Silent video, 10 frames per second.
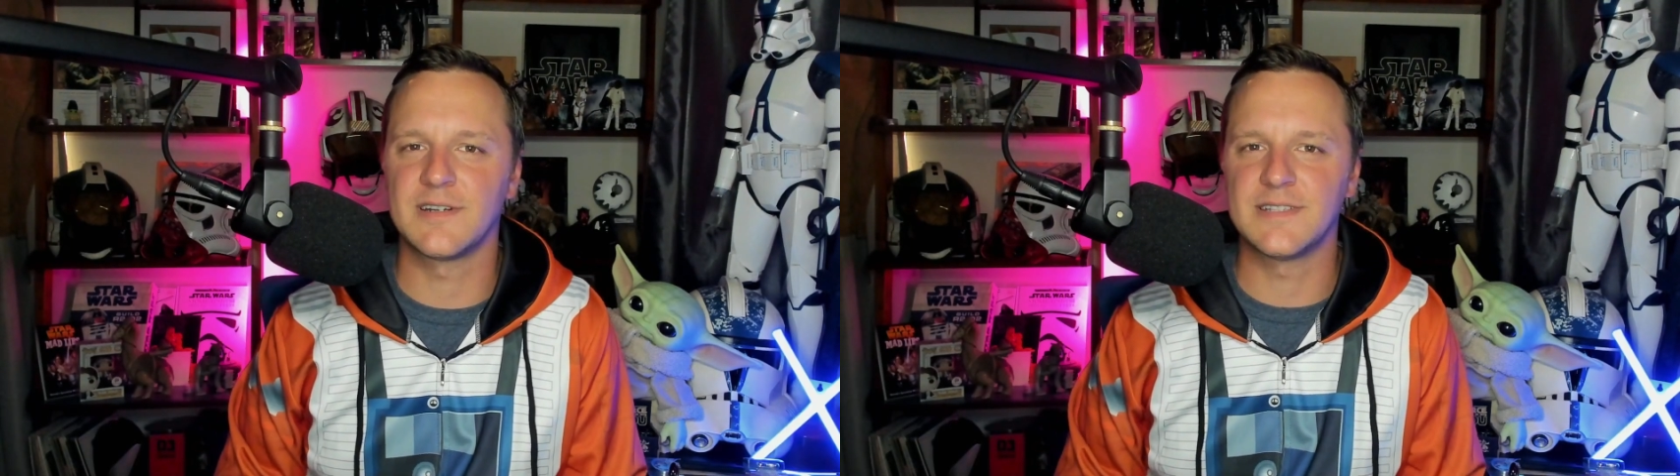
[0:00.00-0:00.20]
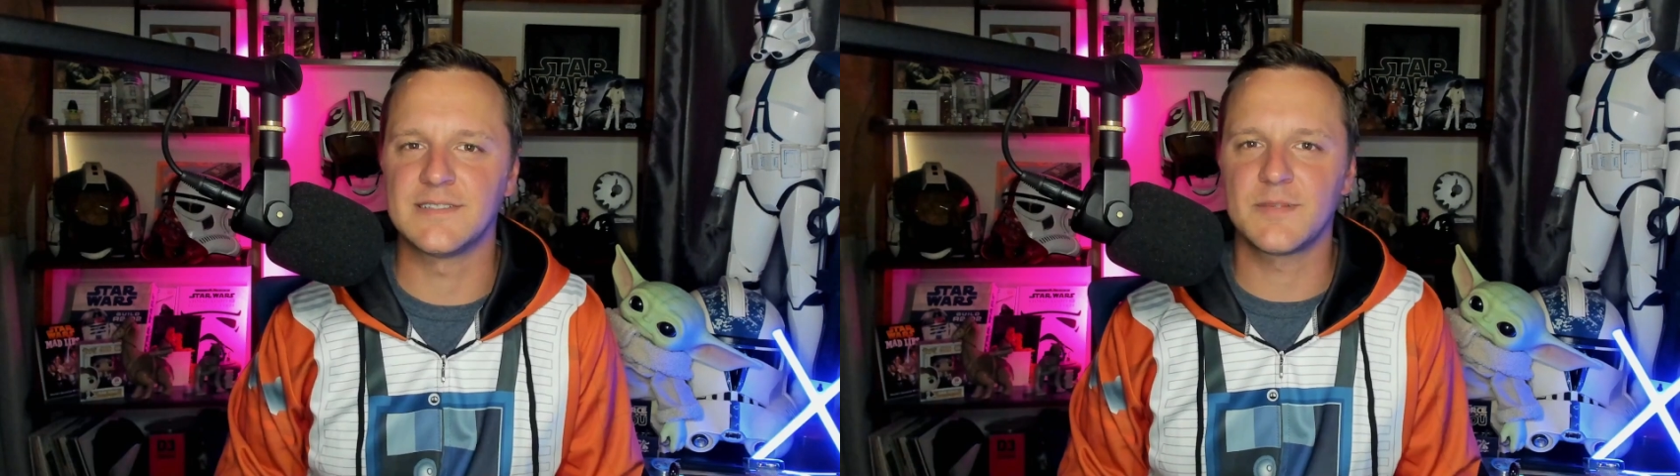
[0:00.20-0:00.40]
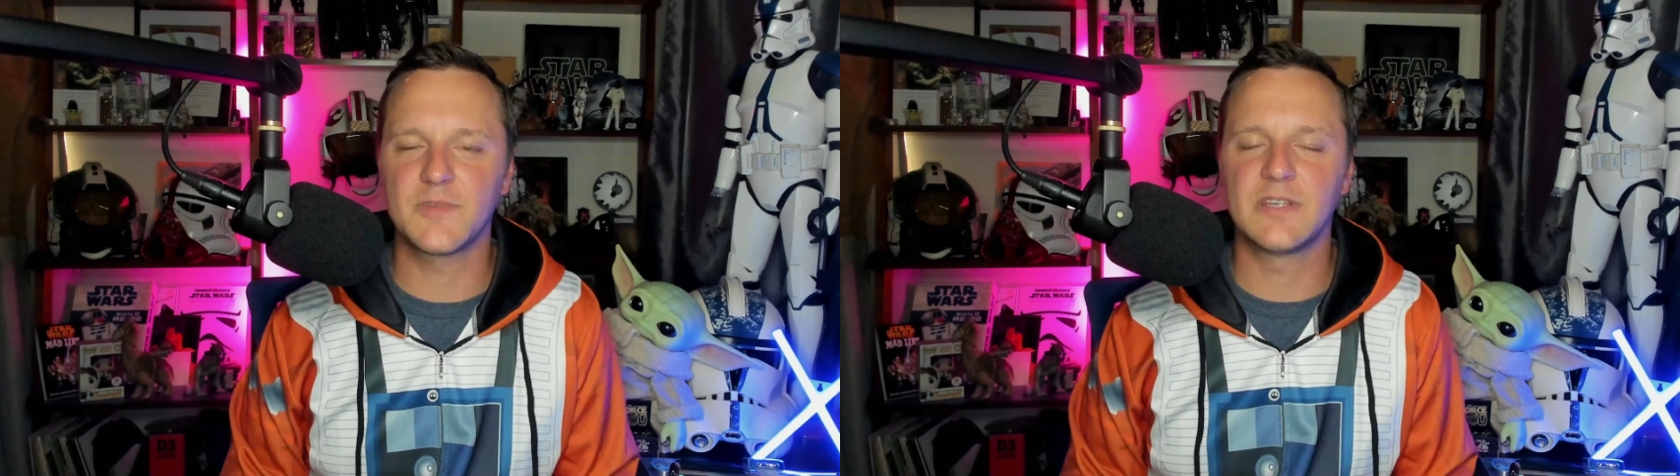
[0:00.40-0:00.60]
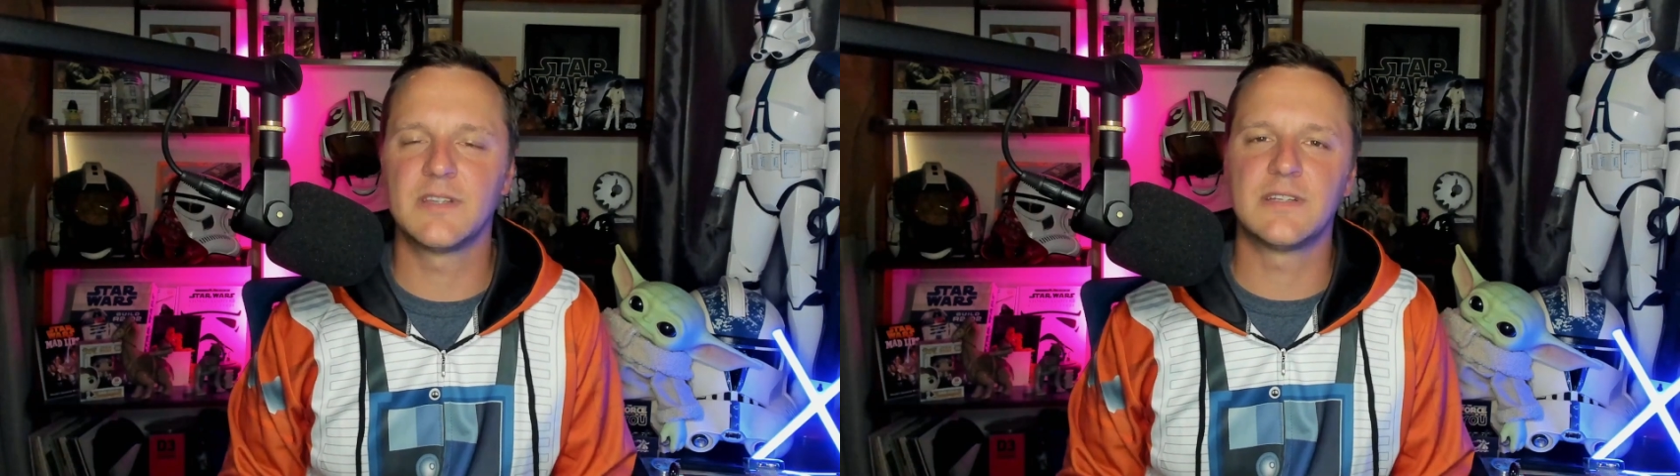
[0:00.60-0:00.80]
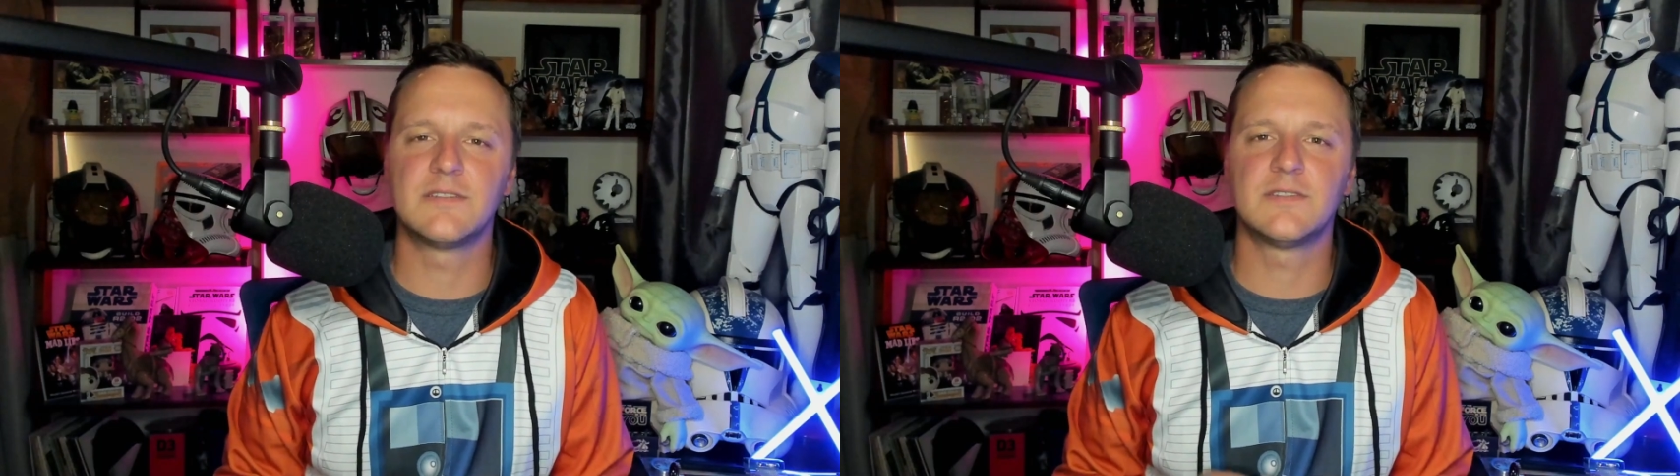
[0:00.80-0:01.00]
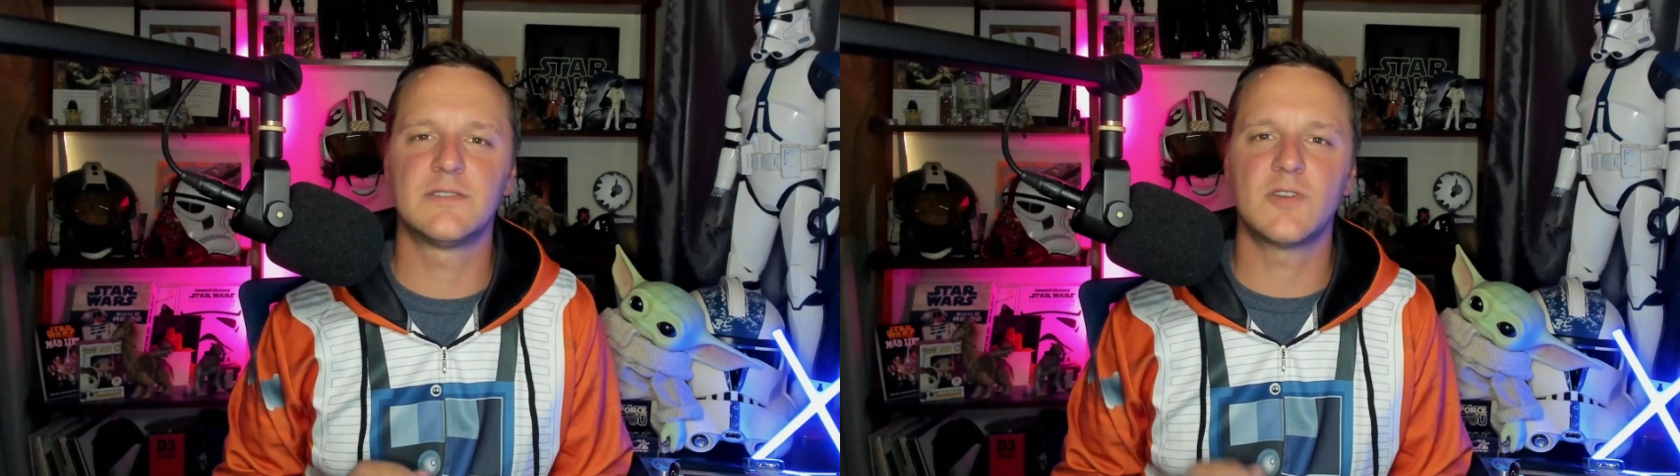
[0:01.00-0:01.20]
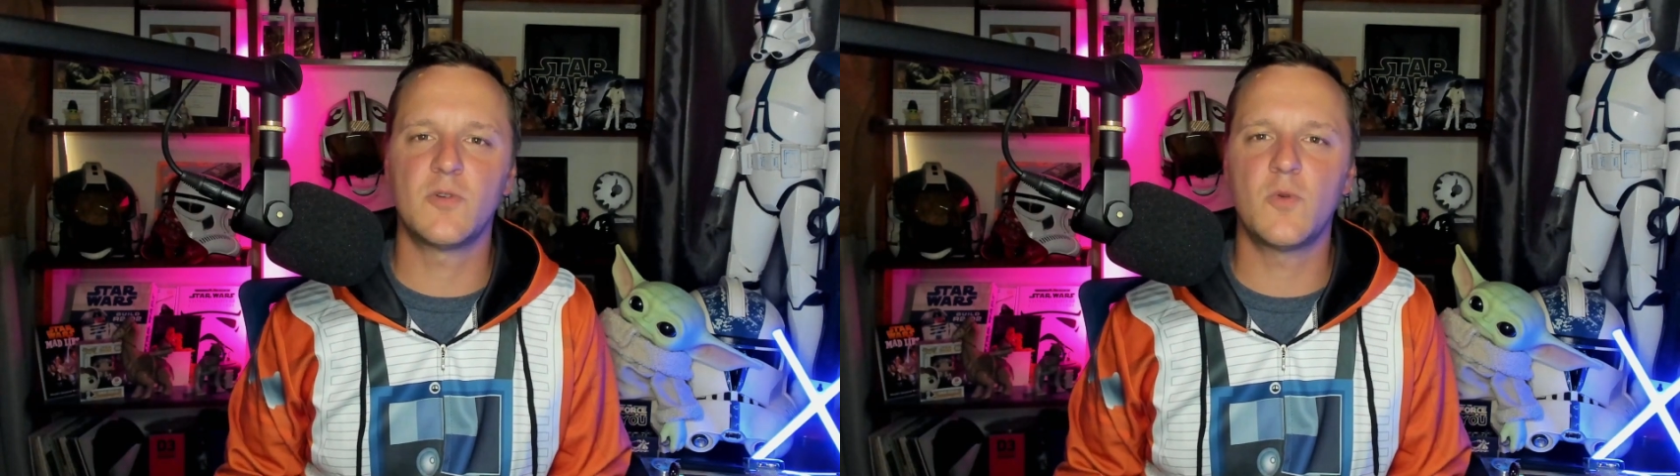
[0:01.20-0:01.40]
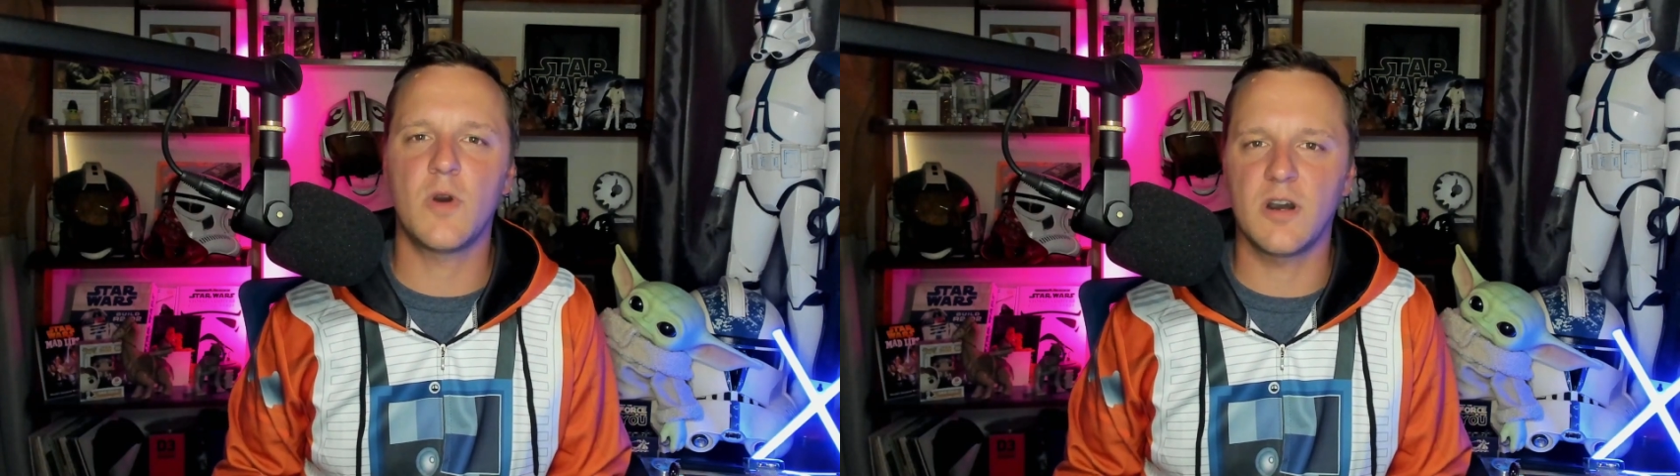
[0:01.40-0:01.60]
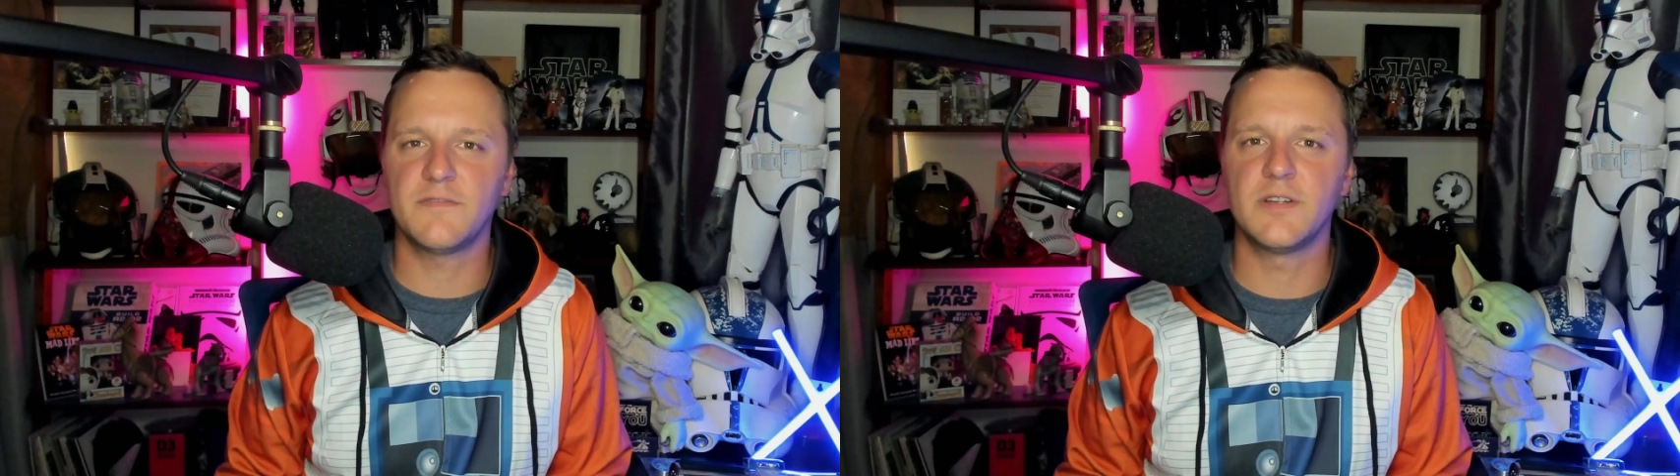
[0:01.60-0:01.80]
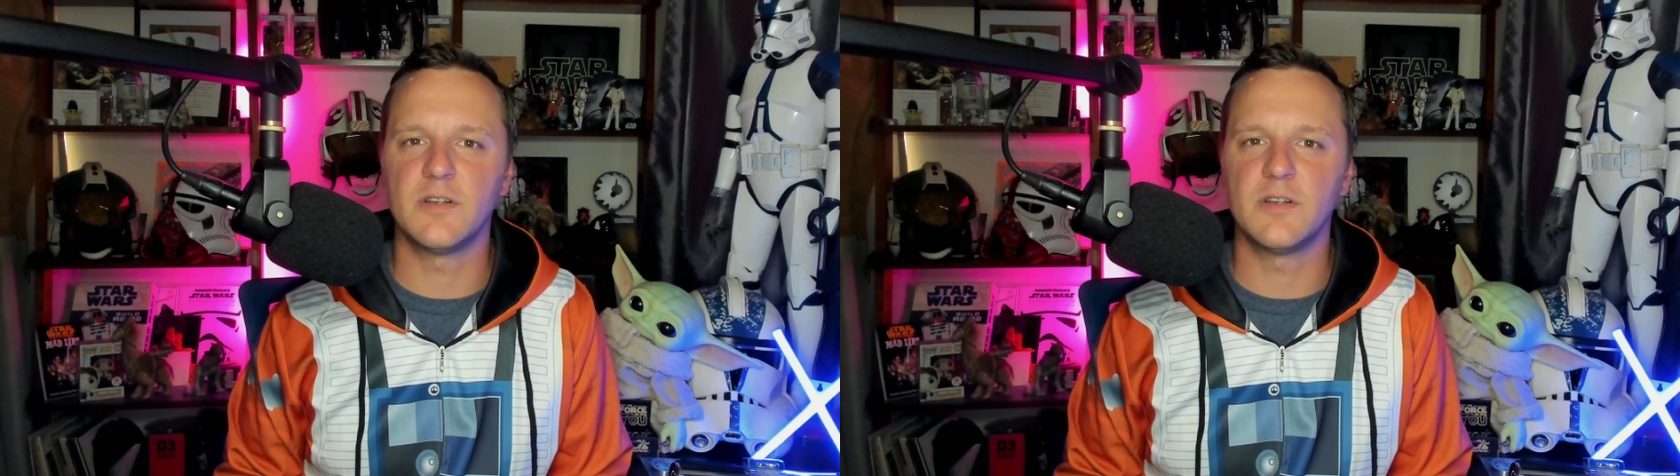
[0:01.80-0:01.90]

and something that is so often